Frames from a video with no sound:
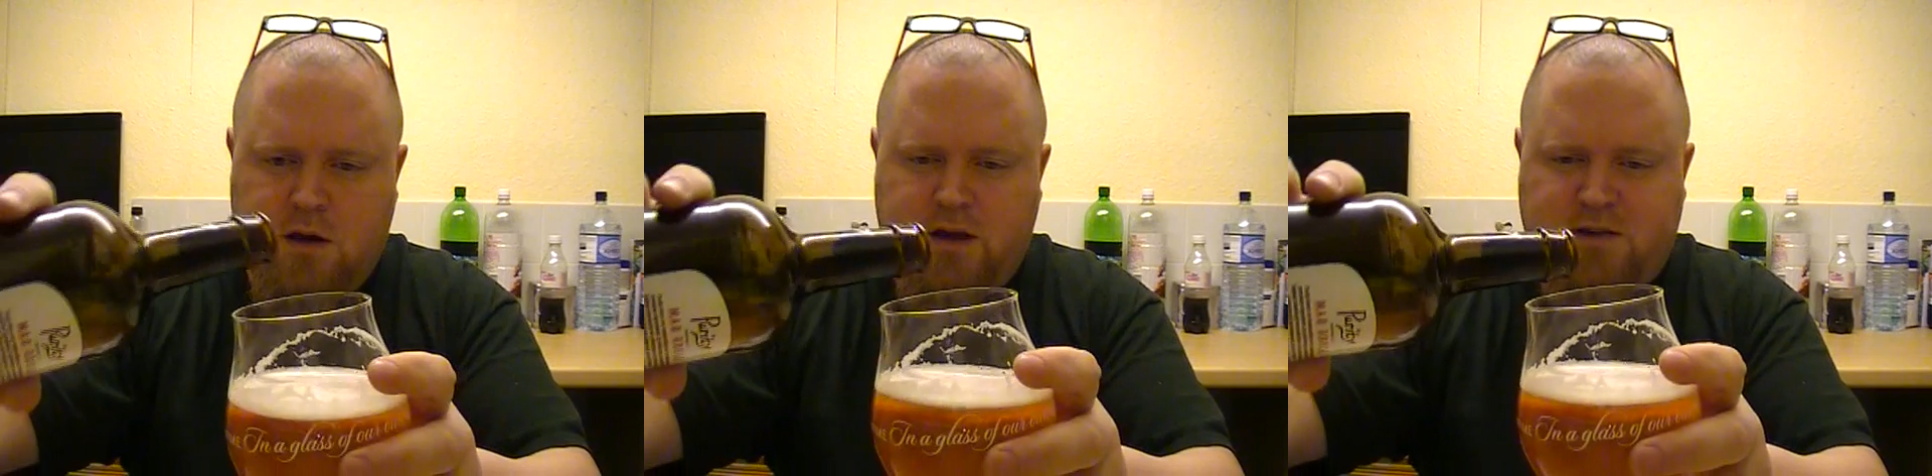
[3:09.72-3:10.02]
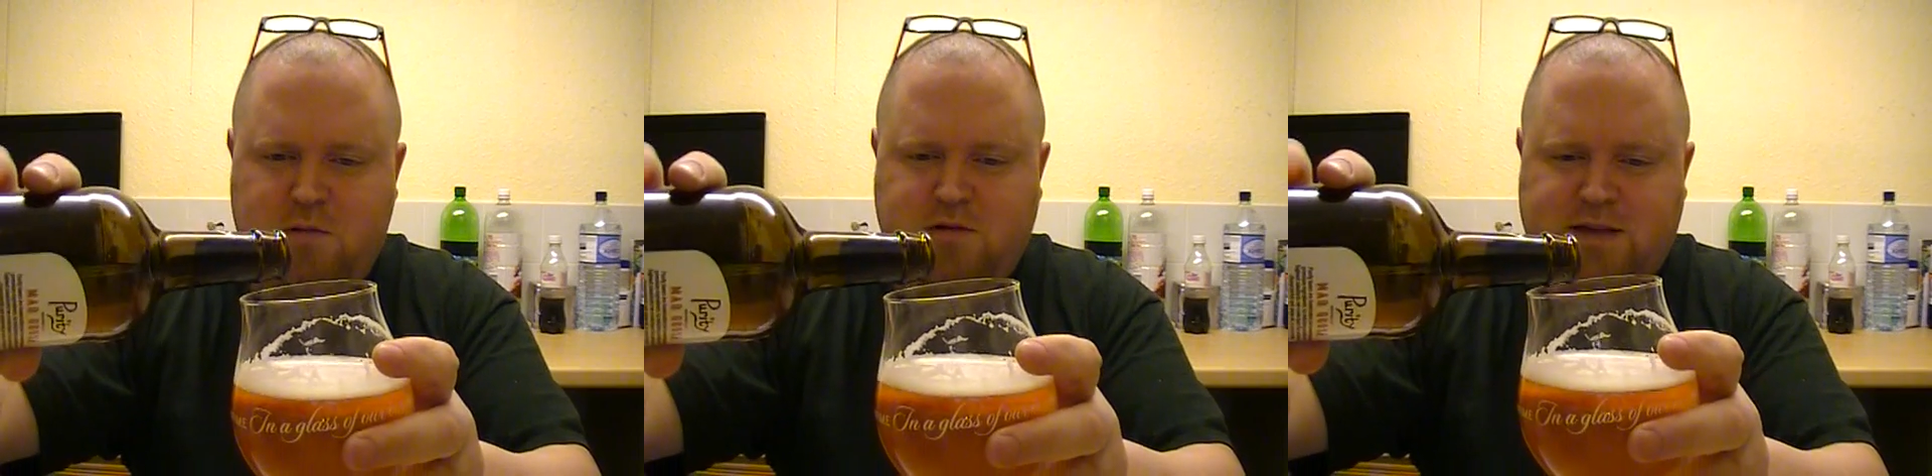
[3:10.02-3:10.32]
It
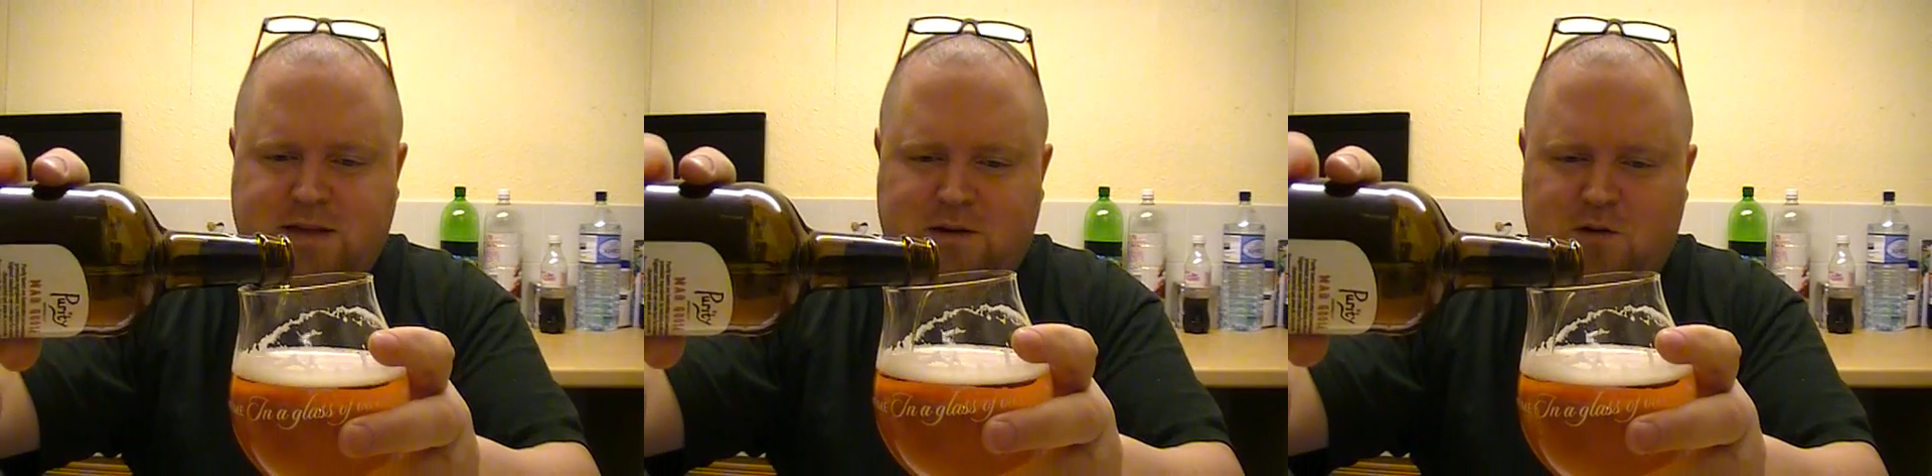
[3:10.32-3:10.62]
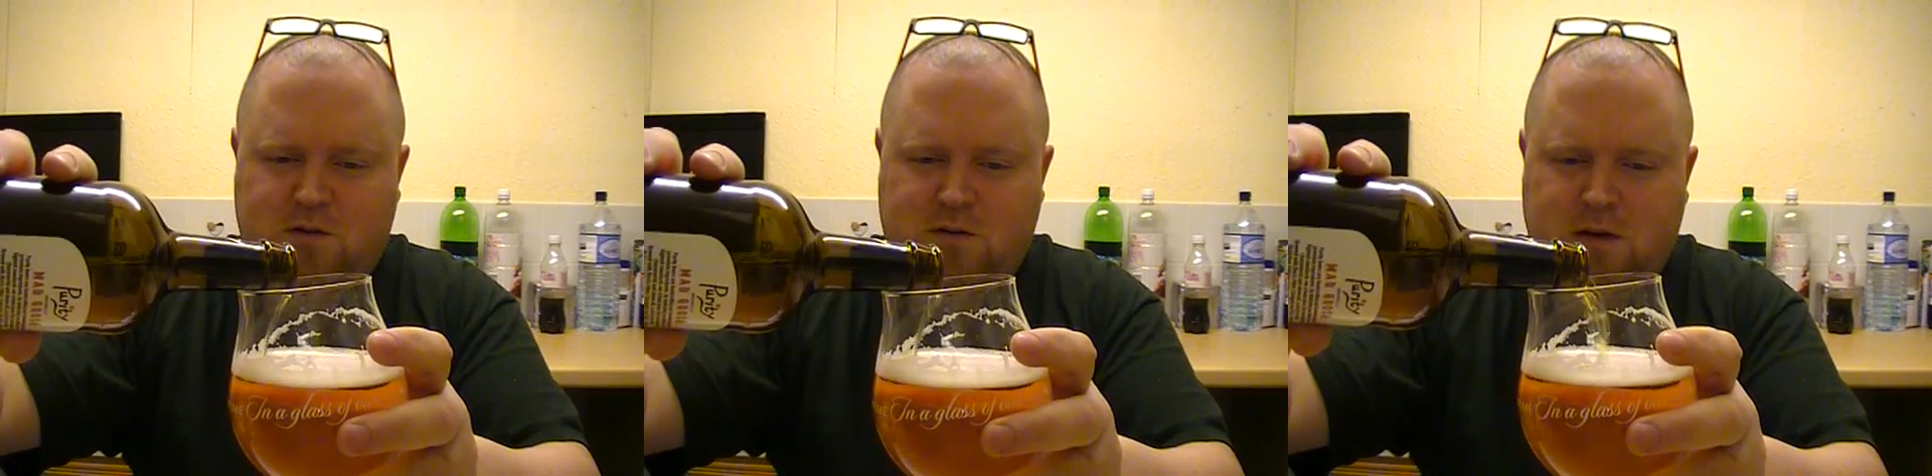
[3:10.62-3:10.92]
smells
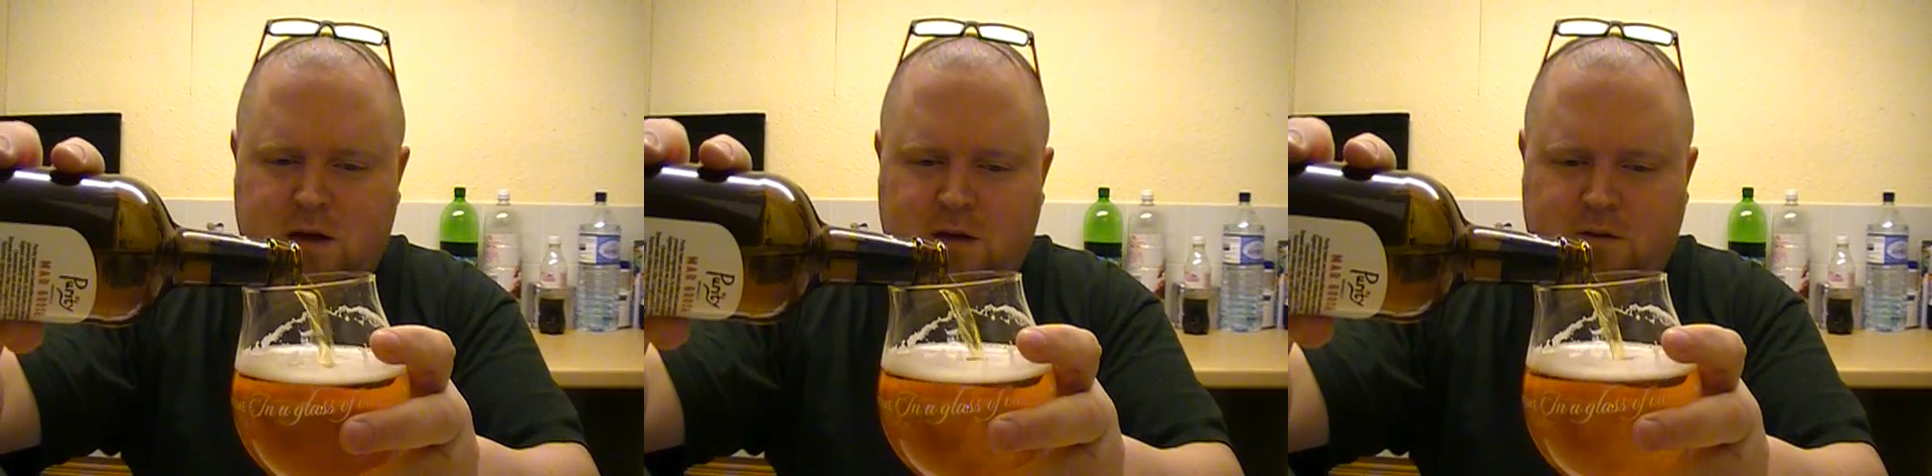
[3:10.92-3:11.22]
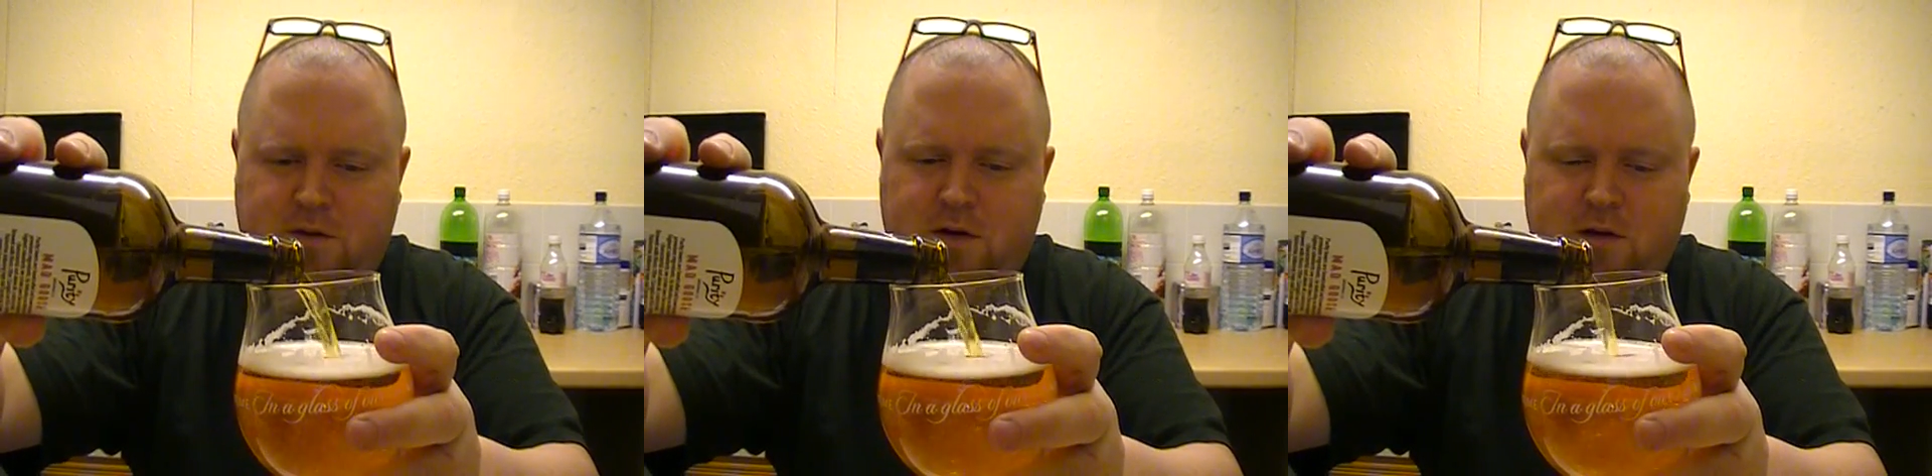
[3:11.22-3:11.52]

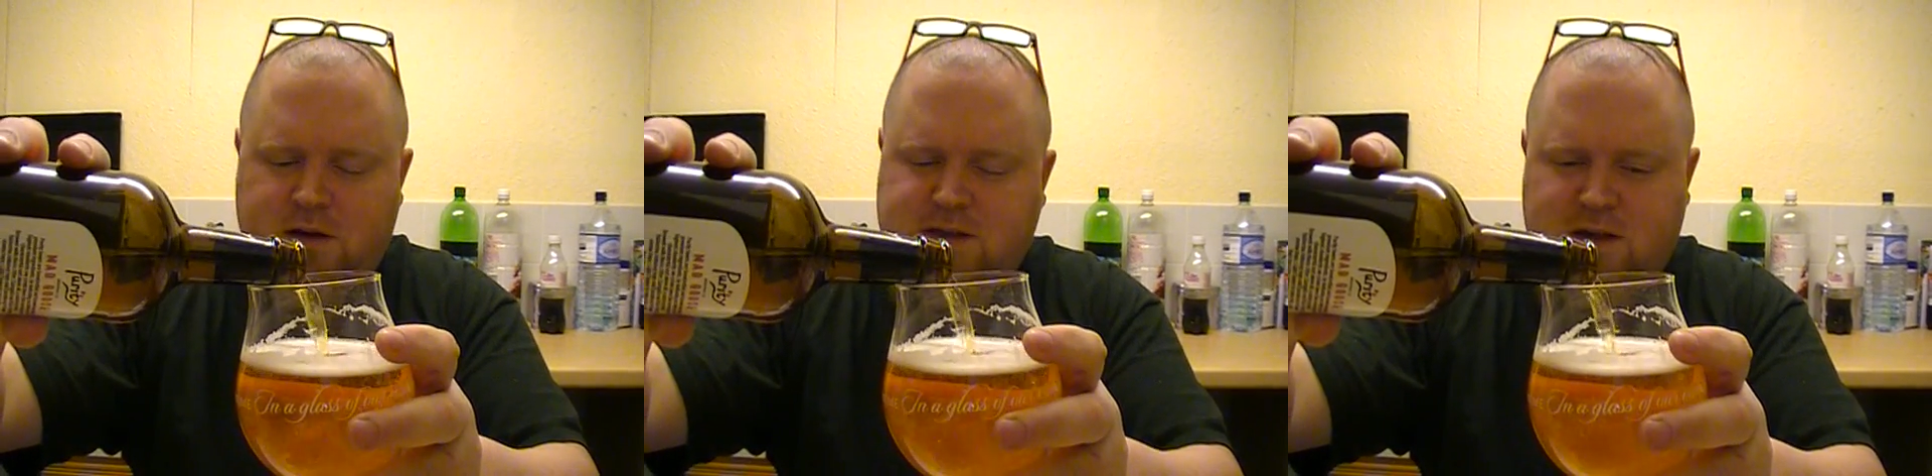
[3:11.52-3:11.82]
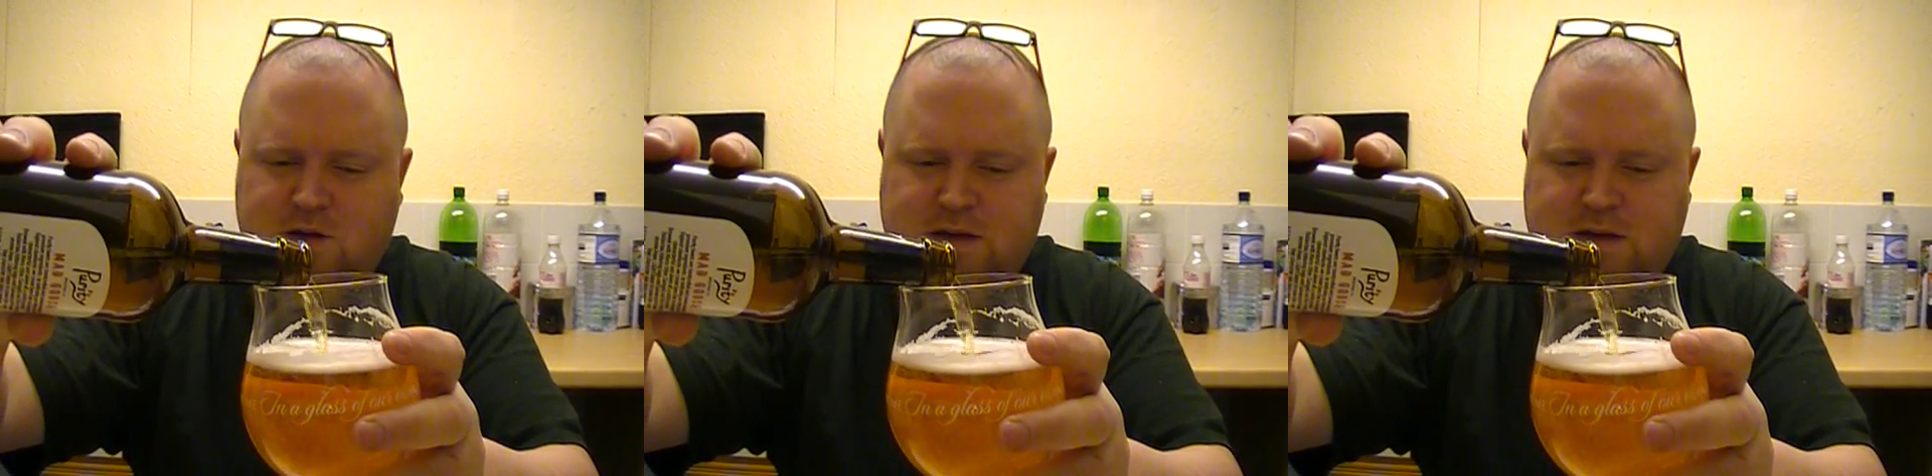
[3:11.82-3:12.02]
so